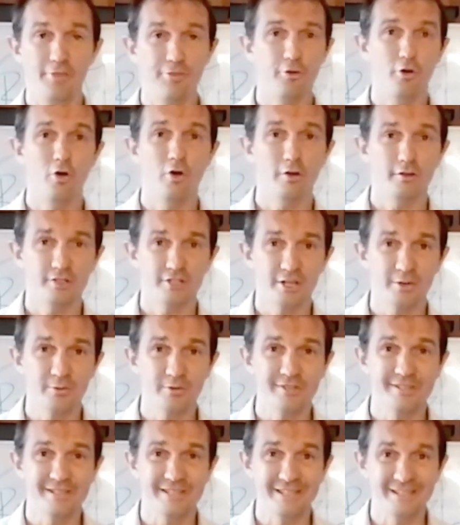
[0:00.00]
I thought
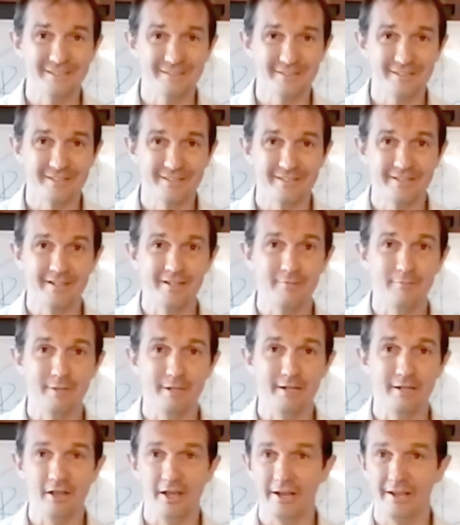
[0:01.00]
she was interested
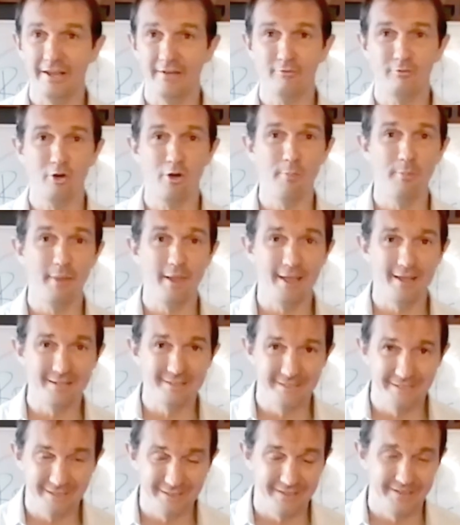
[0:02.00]
in me, like,
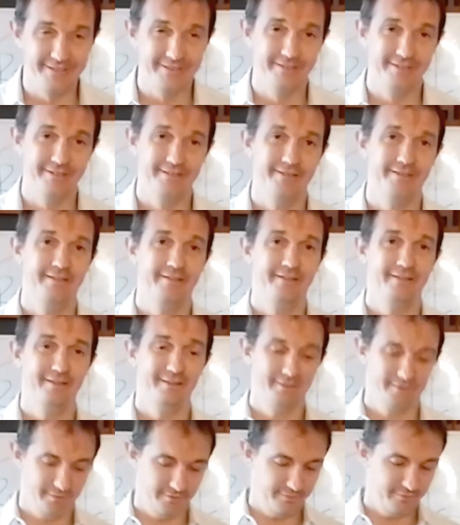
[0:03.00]
romantically.
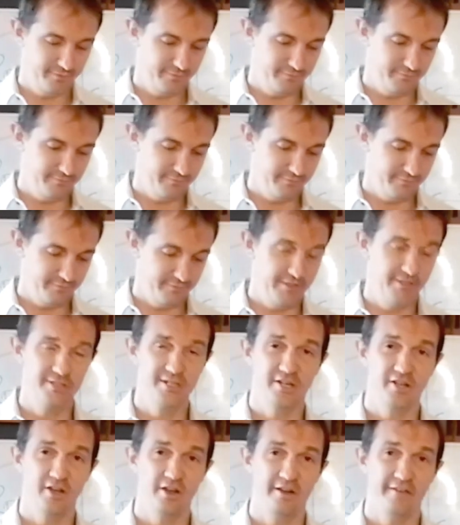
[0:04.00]
I
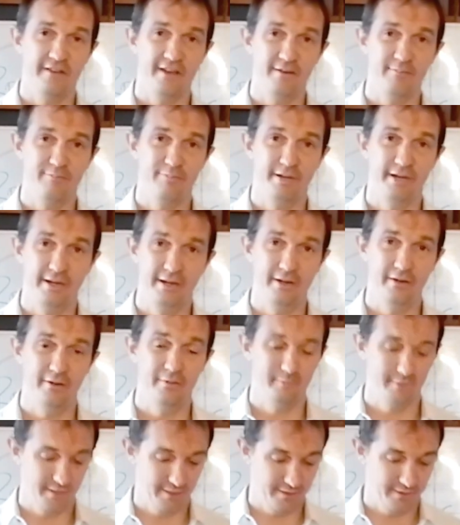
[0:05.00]
think she kind of had
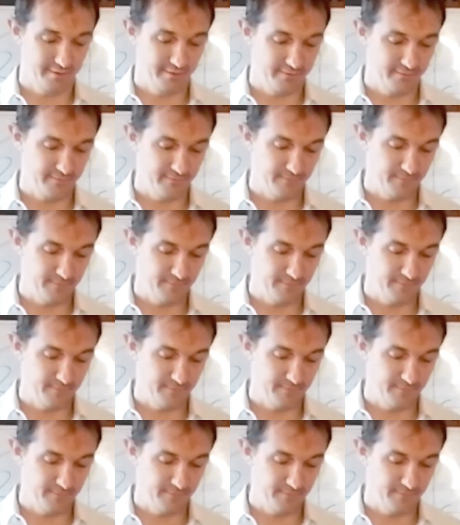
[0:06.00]
pity on me.